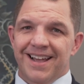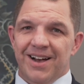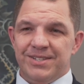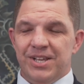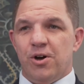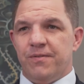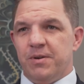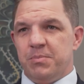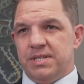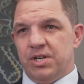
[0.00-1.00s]
I was then offered
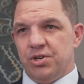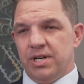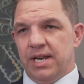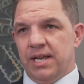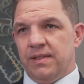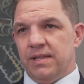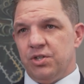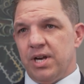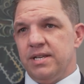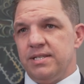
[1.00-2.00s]
a position in the
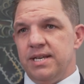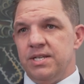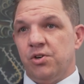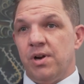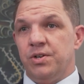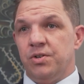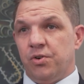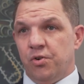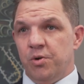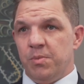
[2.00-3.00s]
JSE's graduate
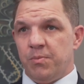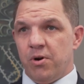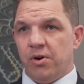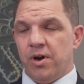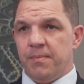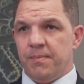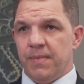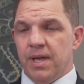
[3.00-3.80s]
recruitment program,